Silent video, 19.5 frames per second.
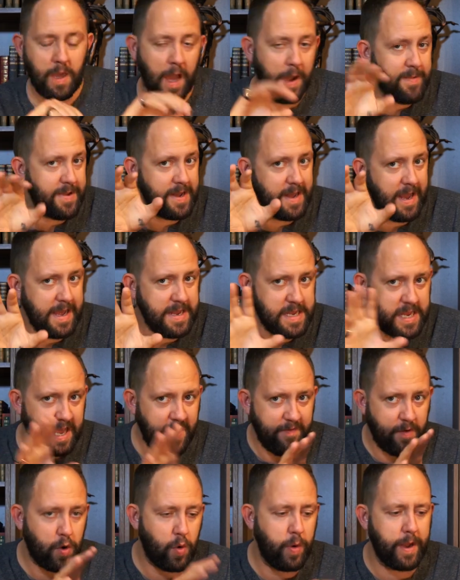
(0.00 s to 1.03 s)
I mean, let's
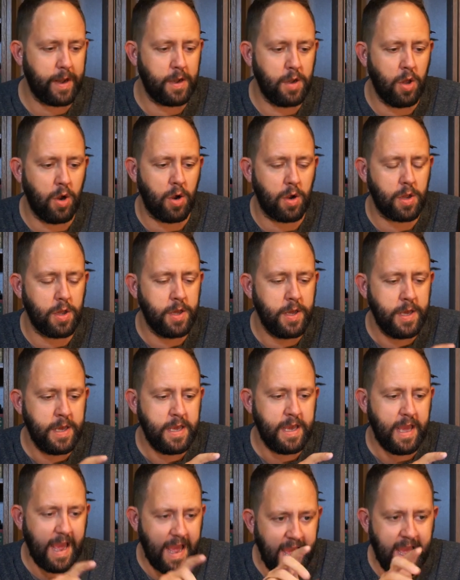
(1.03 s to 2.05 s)
have a quick look
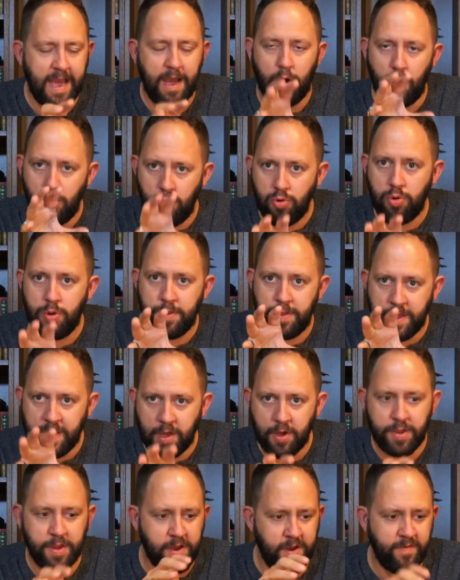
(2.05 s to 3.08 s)
at all
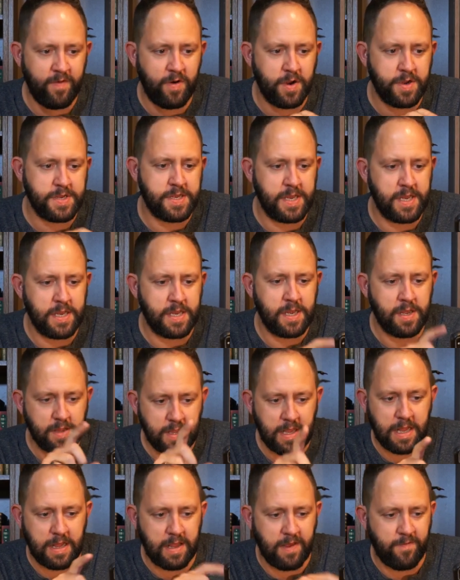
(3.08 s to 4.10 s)
the other devices
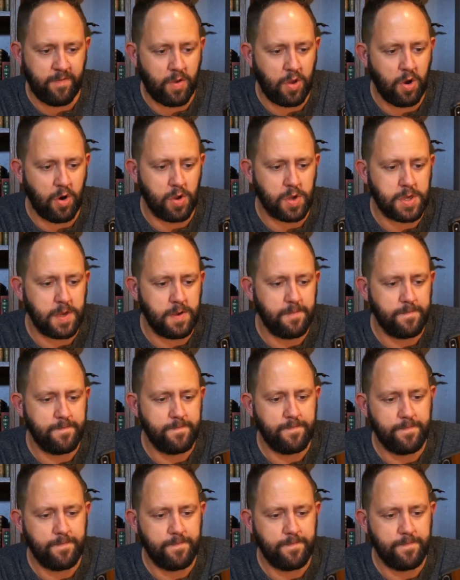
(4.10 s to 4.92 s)
that they've got.